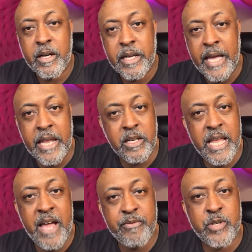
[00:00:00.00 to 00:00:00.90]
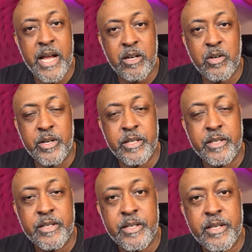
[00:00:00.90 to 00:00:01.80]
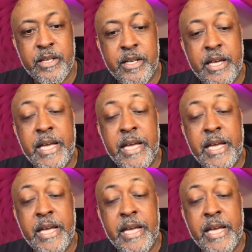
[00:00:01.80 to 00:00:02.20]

had a laugh track on it.